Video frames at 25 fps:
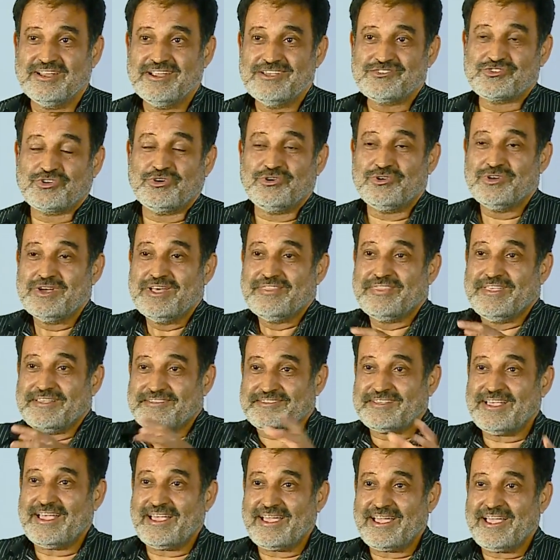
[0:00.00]
So they
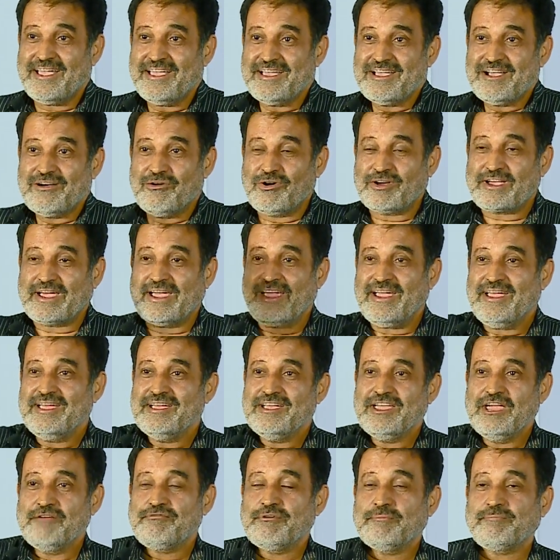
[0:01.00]
say, okay,
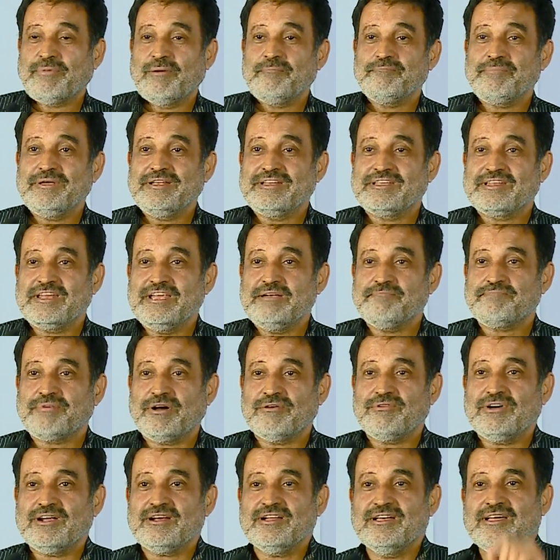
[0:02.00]
if you pump in green
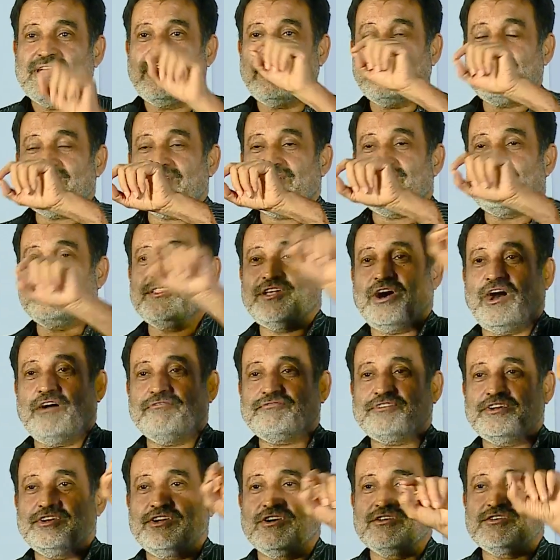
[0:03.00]
power, and in the
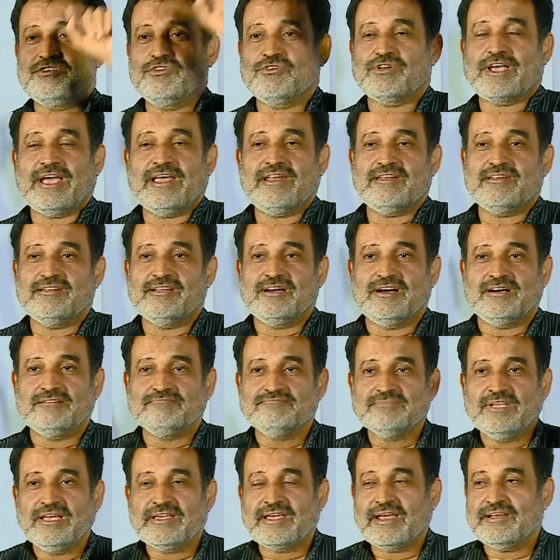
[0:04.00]
afternoon you can
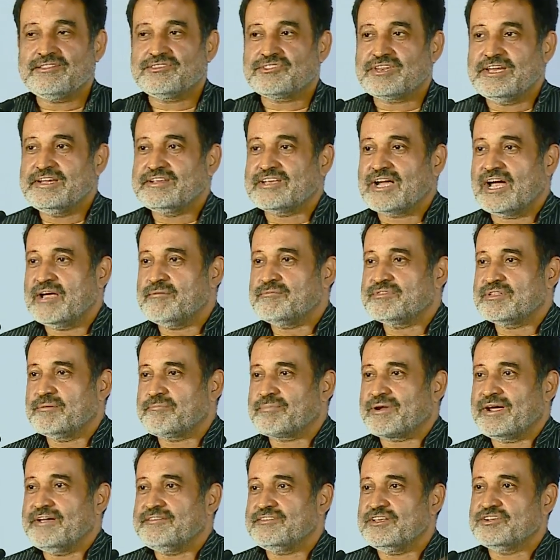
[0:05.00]
get 3 times the
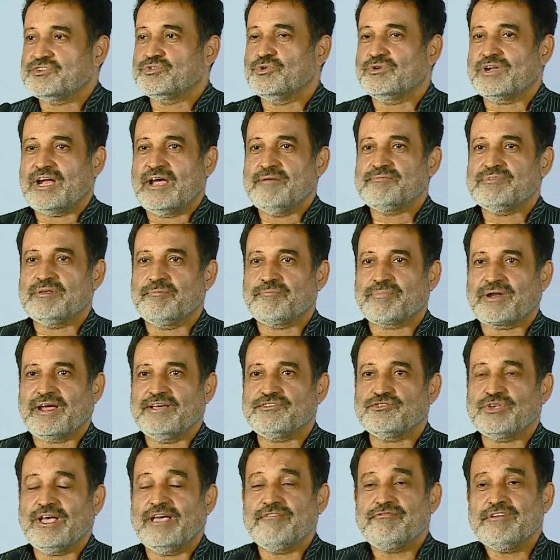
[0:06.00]
price or 2 times the price.
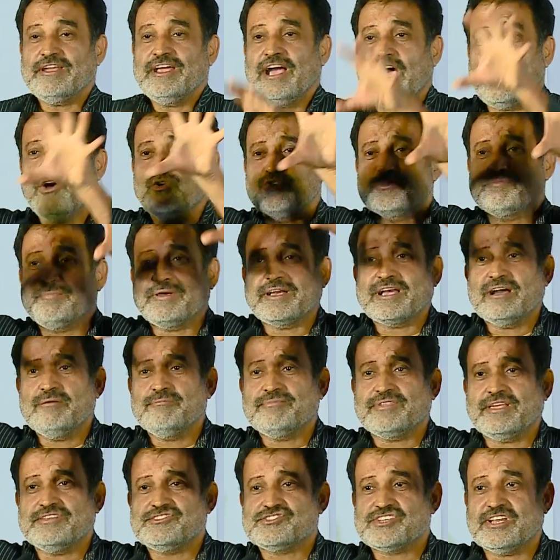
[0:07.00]
So every house
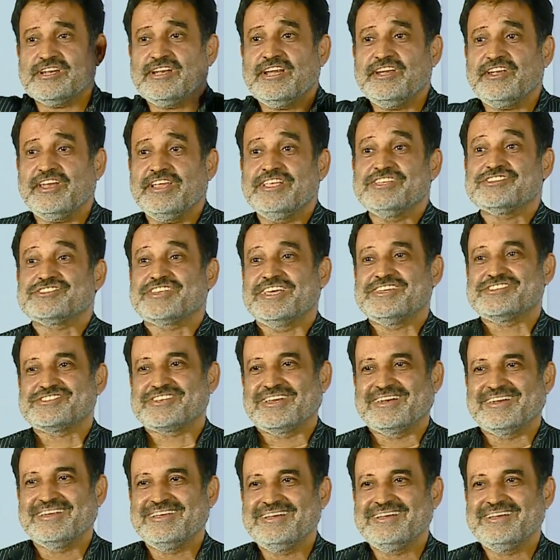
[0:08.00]
becomes a generating station.